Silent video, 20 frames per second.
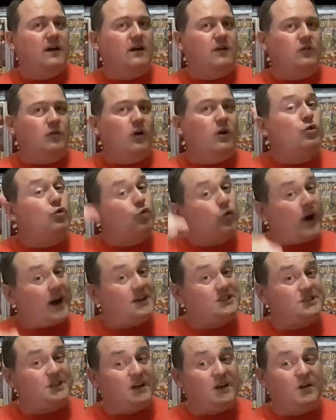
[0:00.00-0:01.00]
not
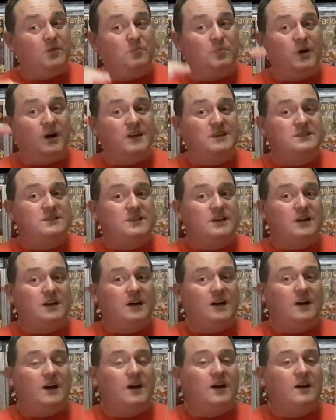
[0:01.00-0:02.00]
crashing, but
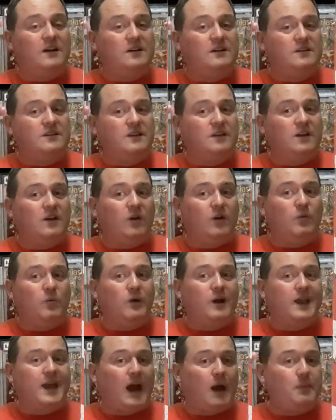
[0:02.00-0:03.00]

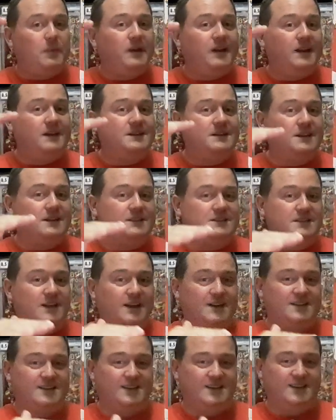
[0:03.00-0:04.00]
we're coming into
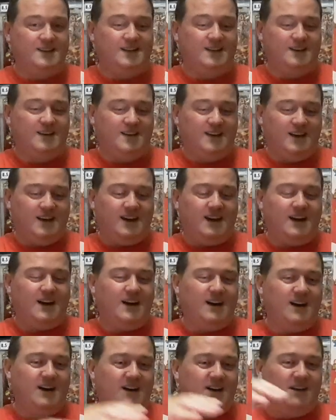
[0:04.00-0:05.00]
descent.
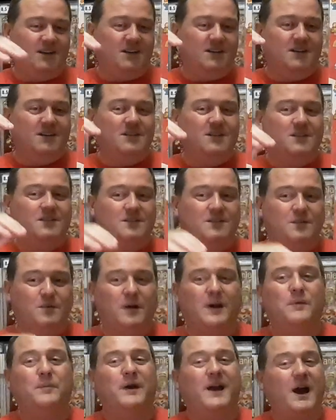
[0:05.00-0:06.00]

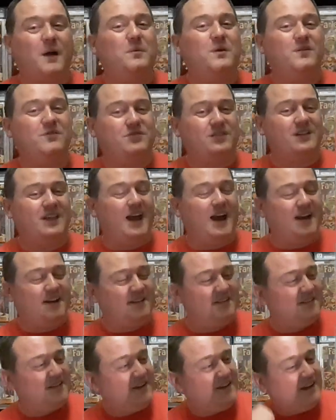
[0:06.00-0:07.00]
We're coming in for
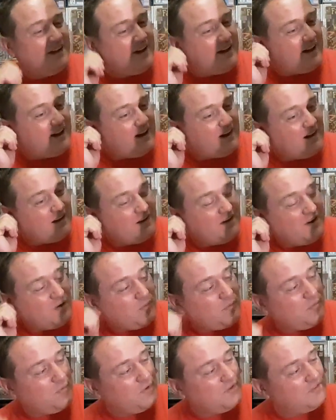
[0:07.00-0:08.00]
landing
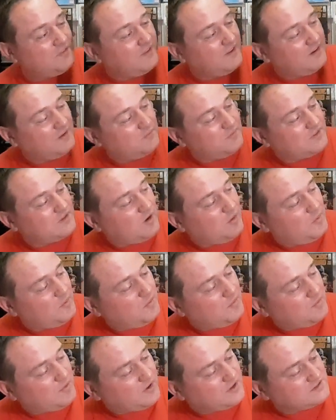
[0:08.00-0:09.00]
with comic
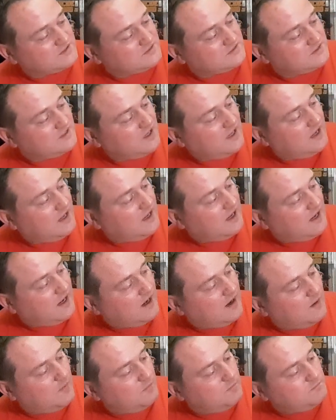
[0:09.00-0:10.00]
book prices.
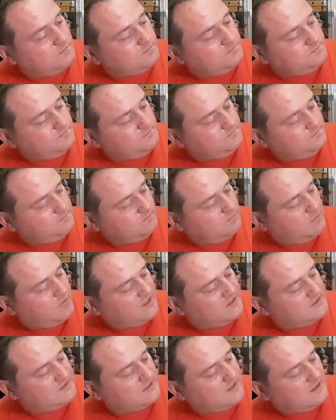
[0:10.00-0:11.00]

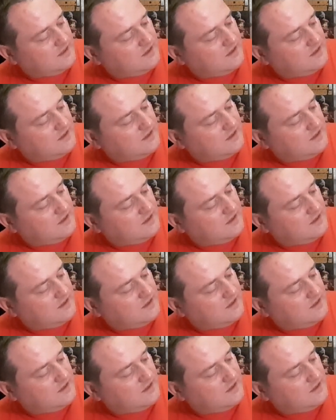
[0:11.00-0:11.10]
But